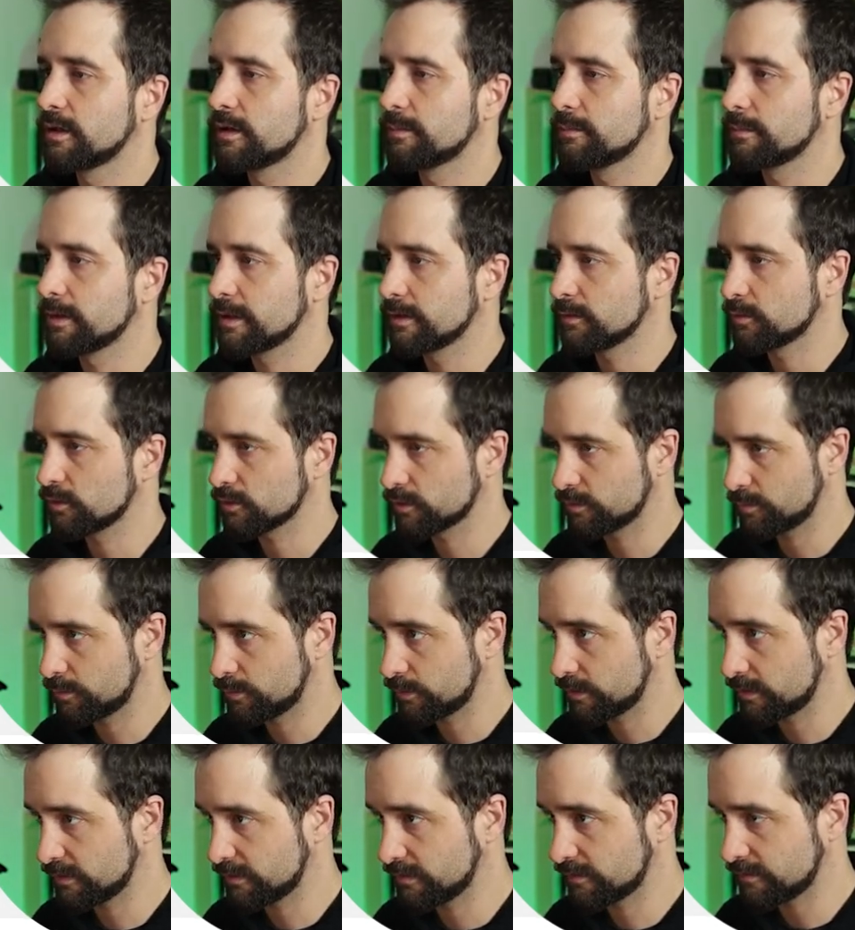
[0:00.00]
My
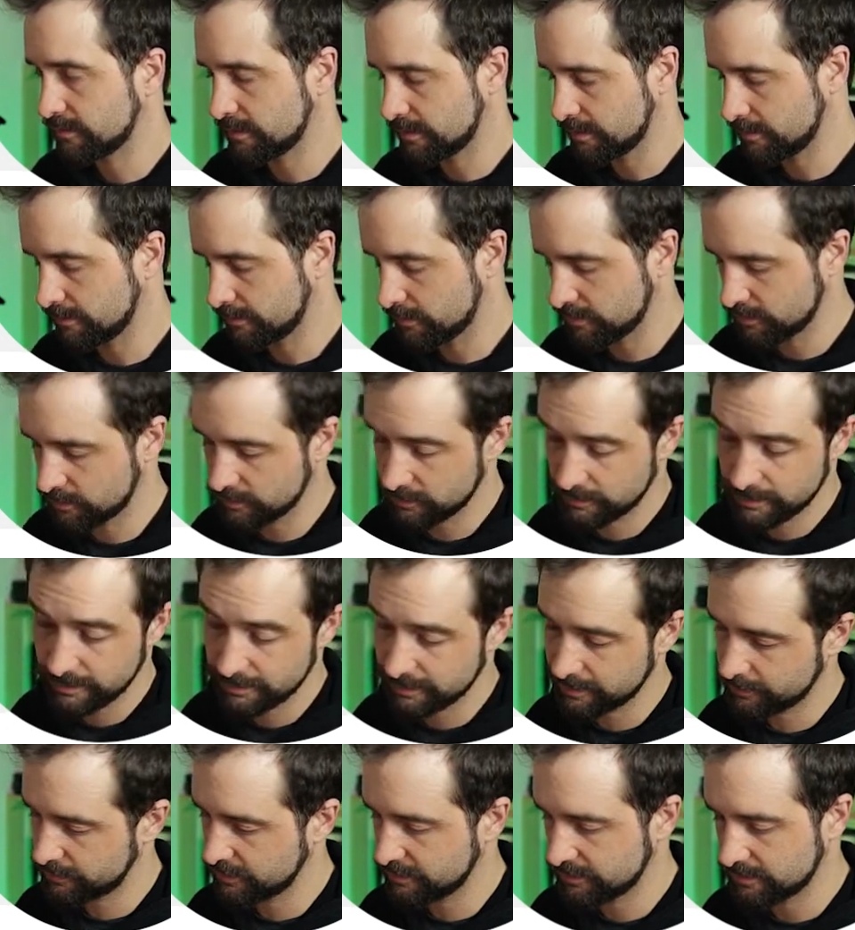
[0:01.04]
WordPress
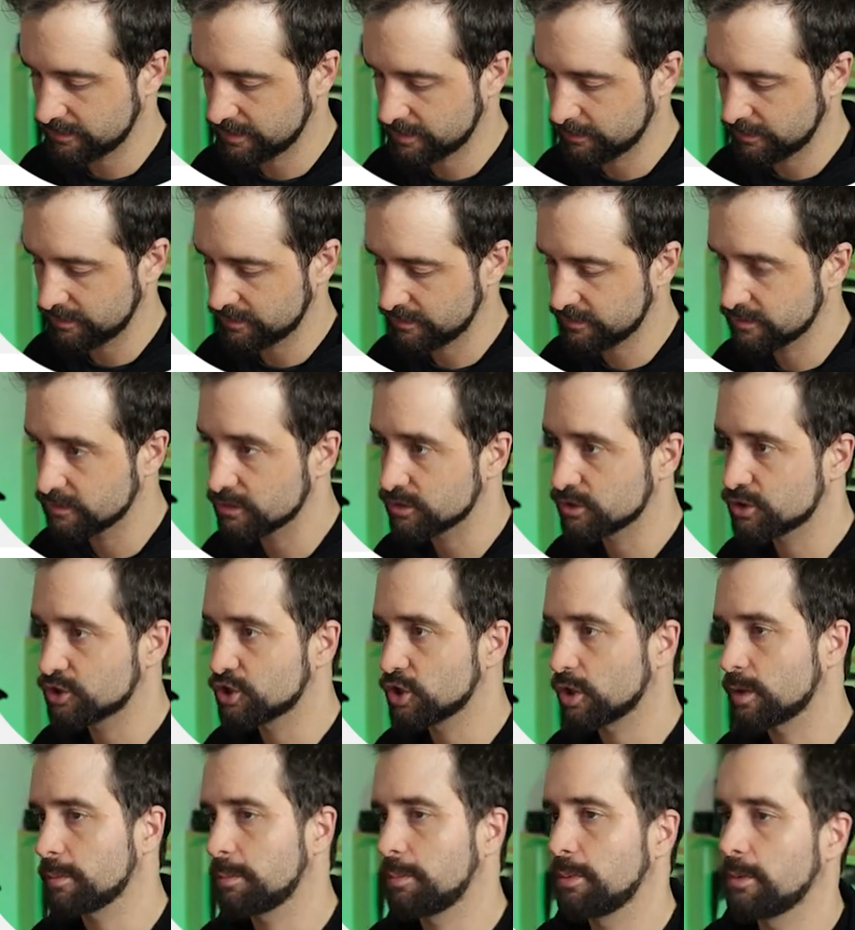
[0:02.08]
database name is
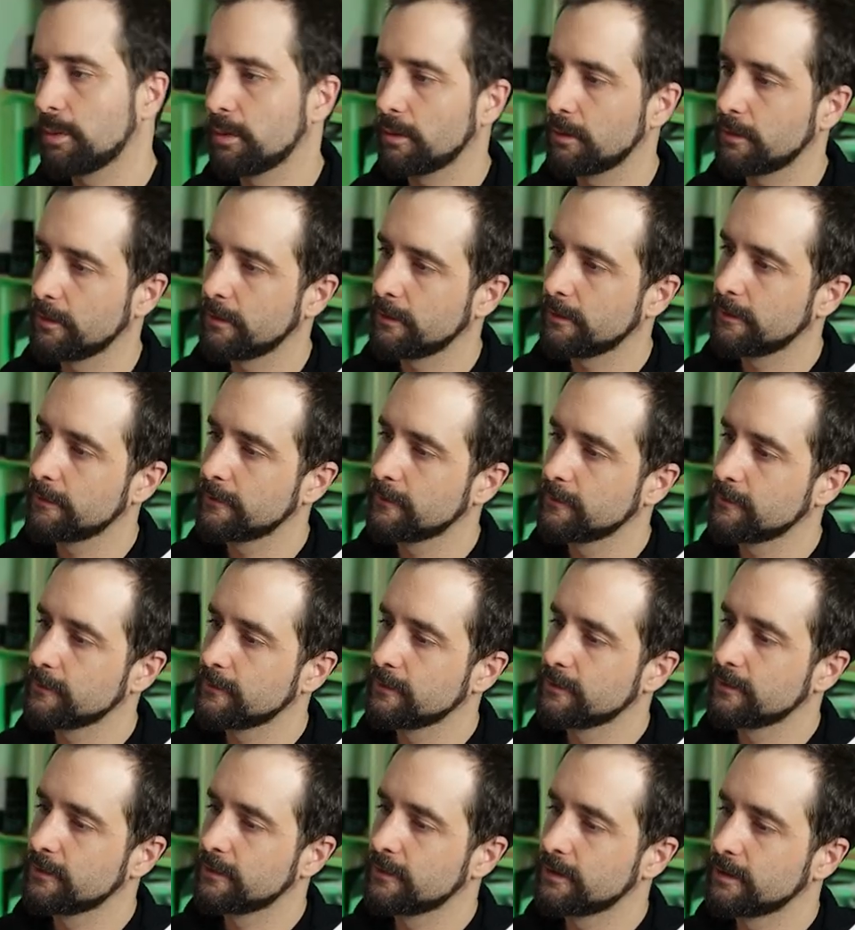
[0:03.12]
shop,
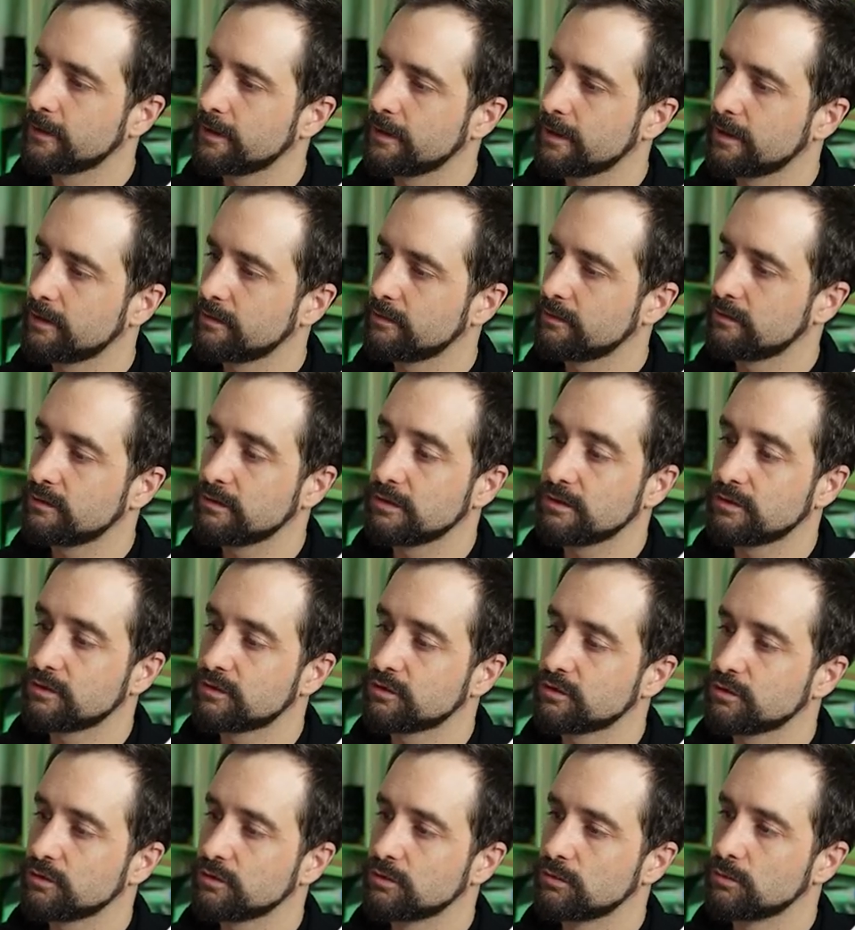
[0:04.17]
and this
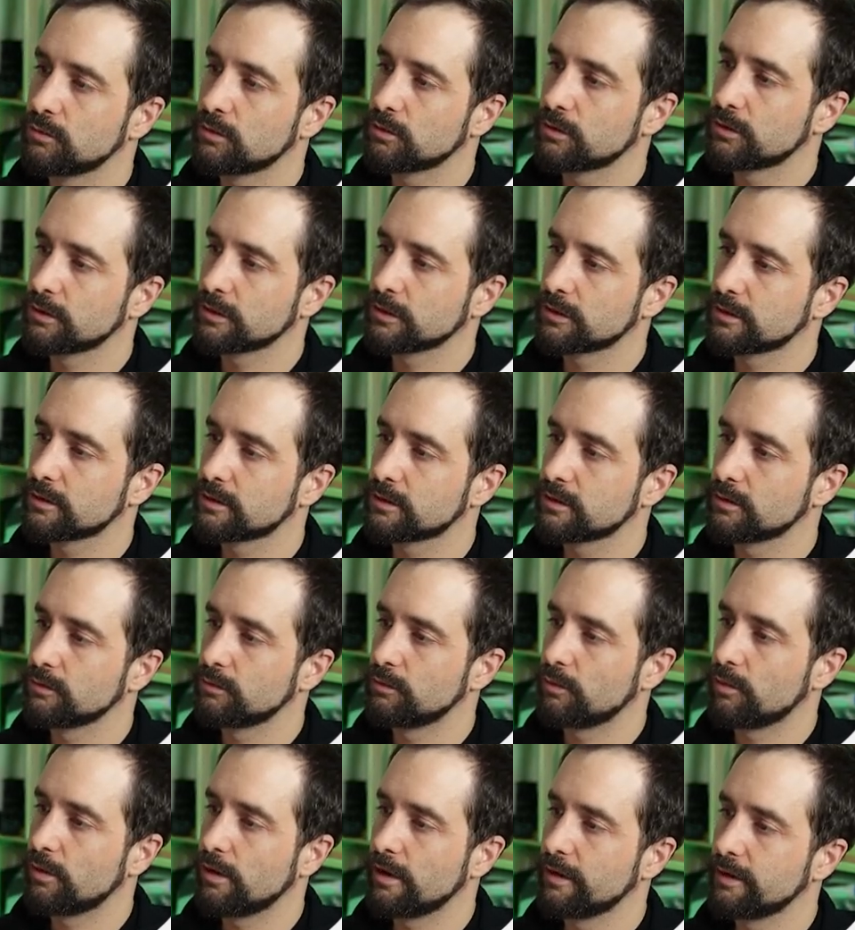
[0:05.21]
should work.
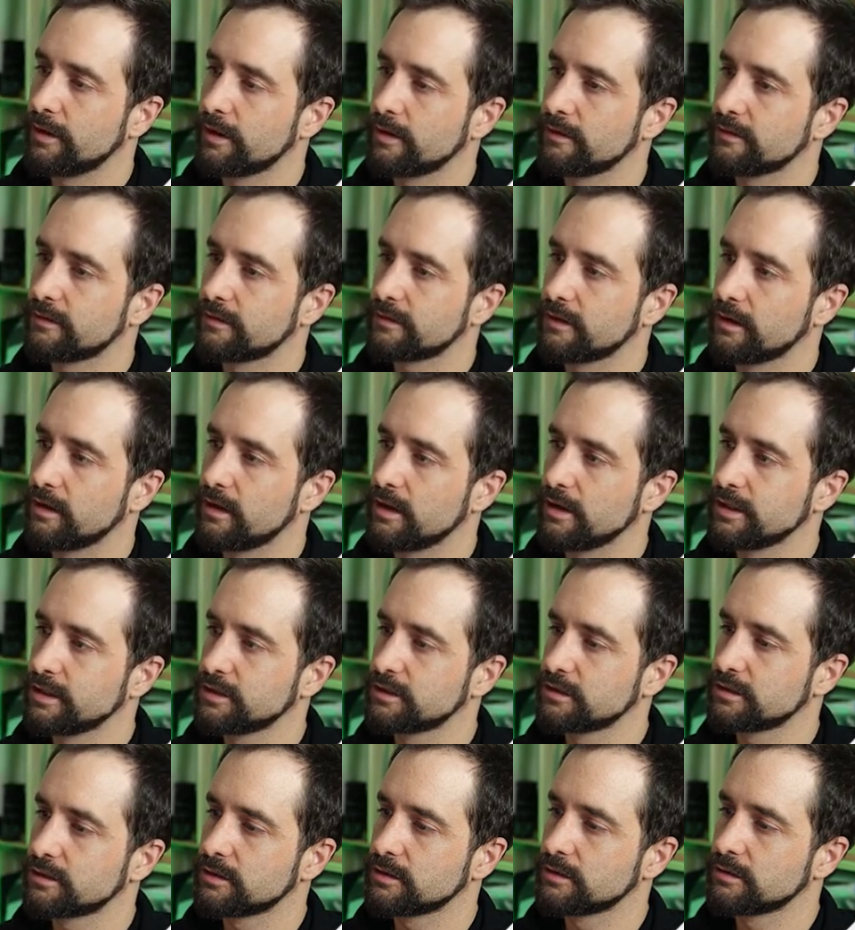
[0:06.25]
Run
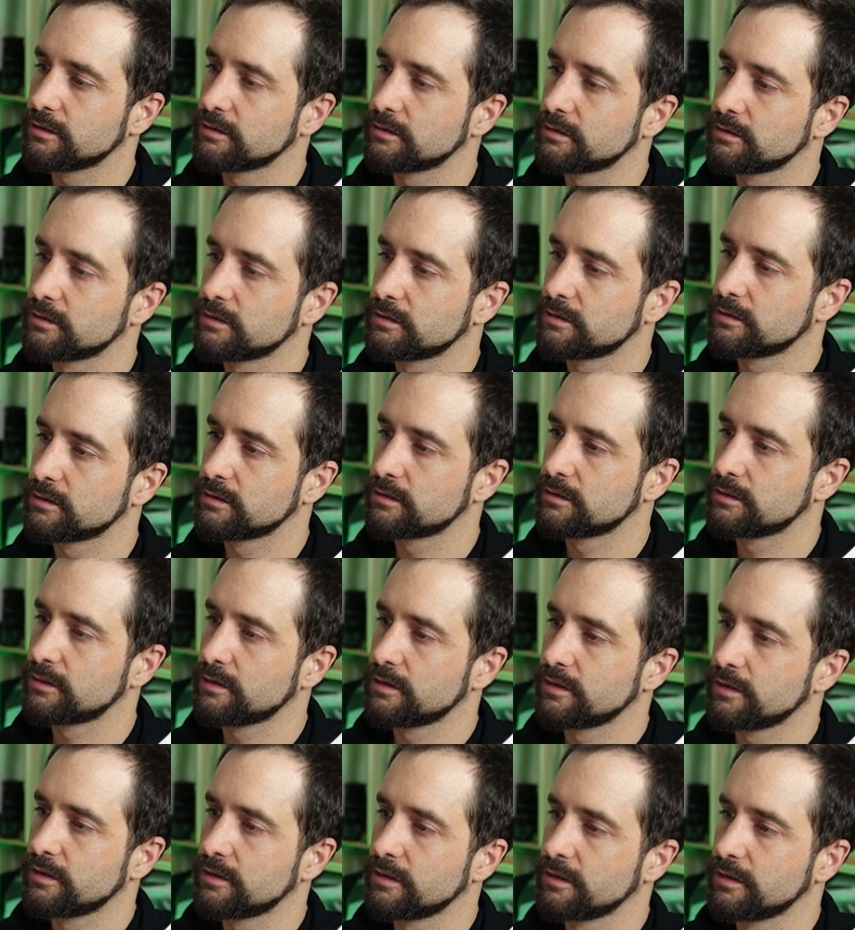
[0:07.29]
installation.
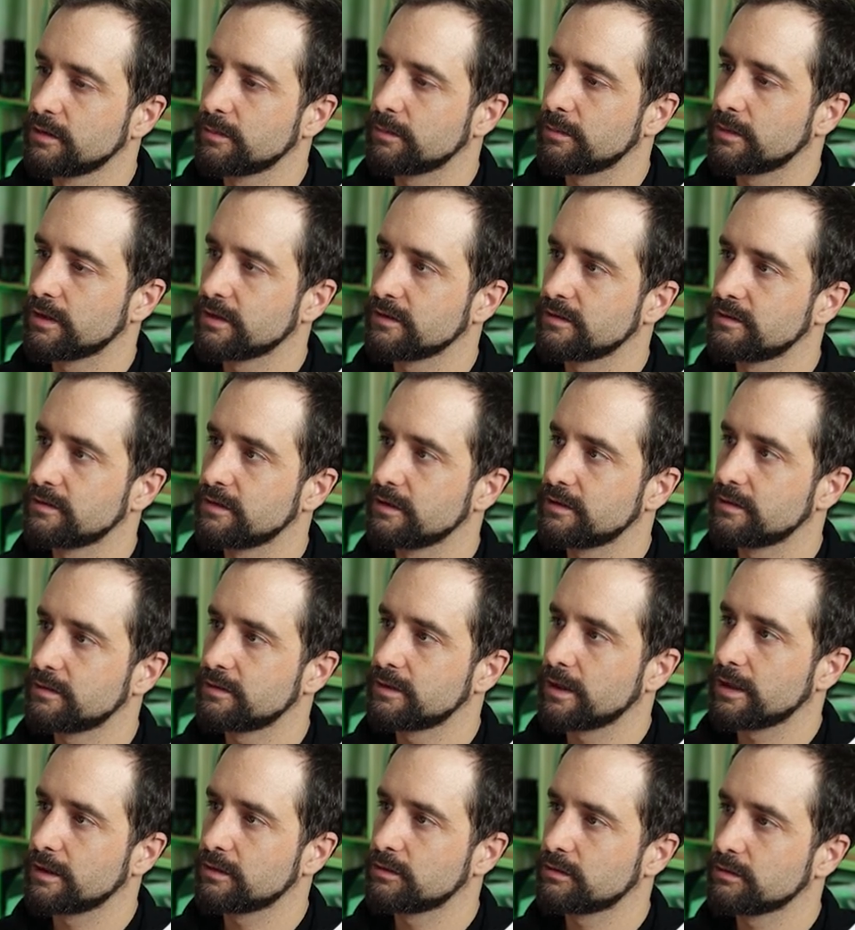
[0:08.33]
My site
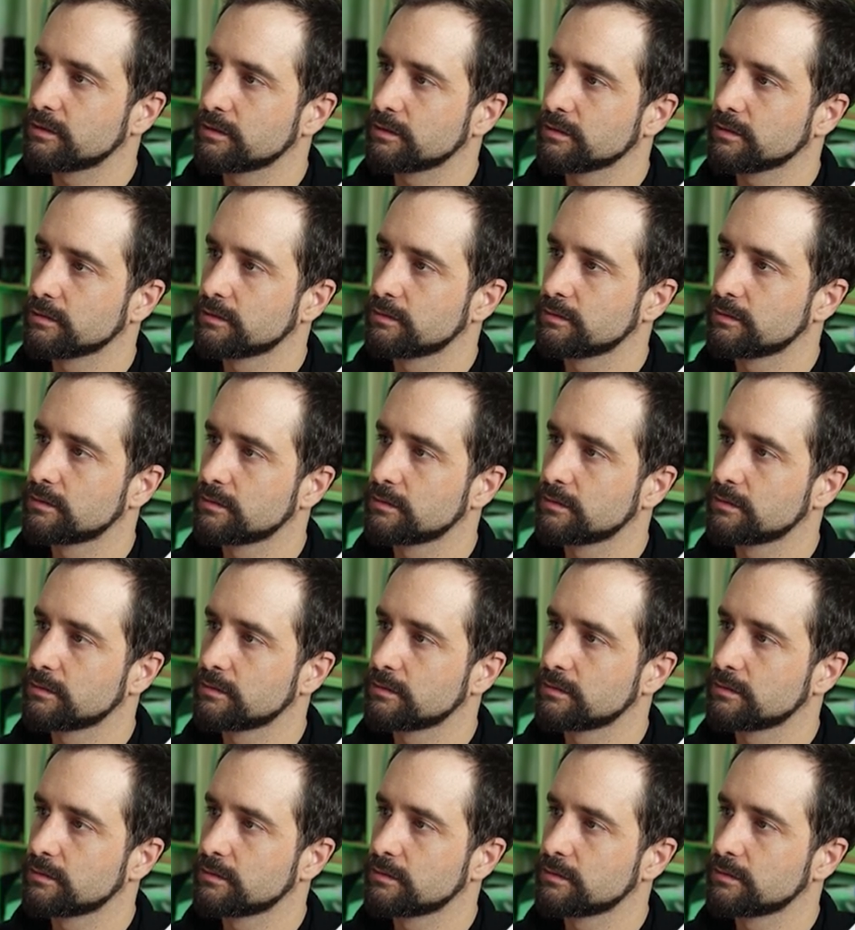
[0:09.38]
title,